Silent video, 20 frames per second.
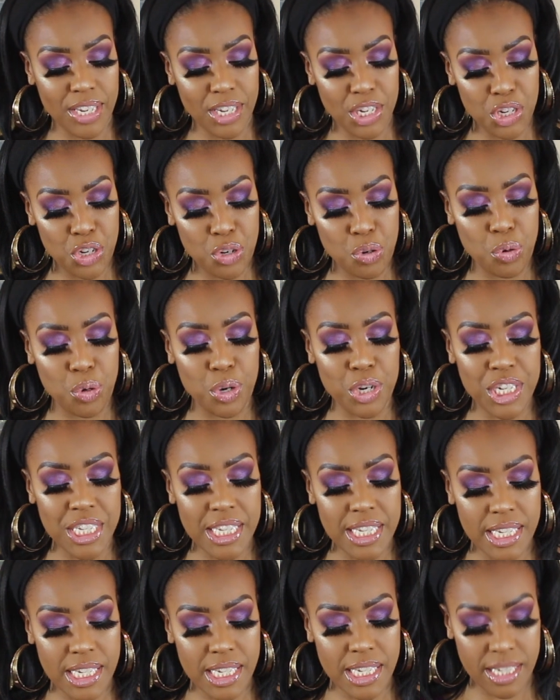in
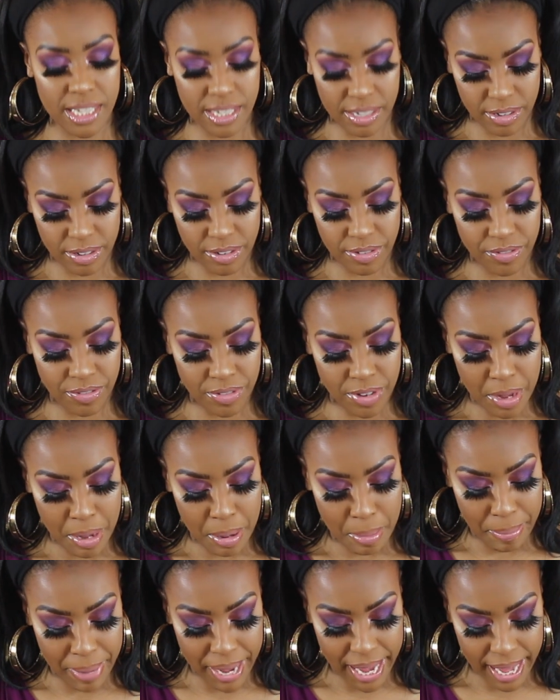Yourself
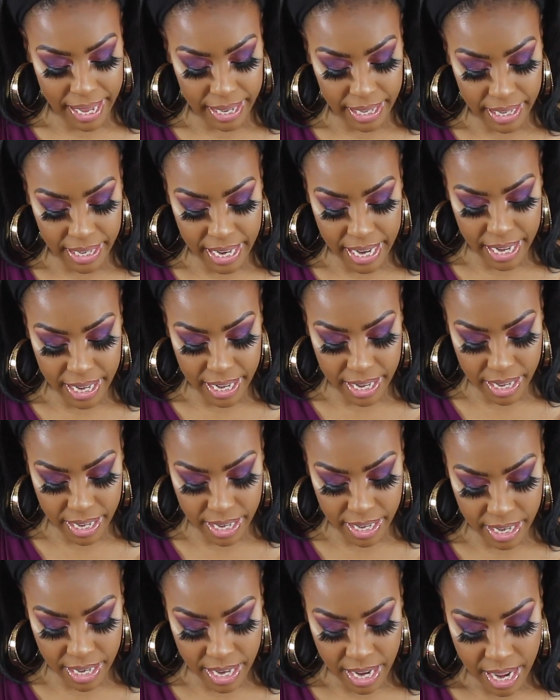palette,
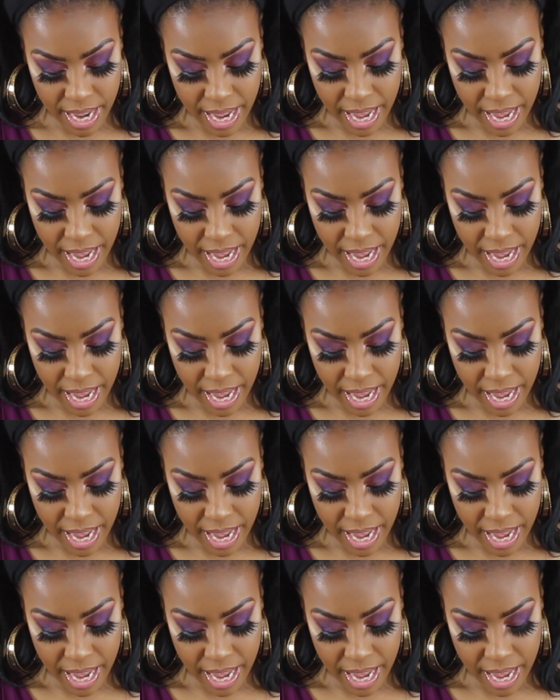and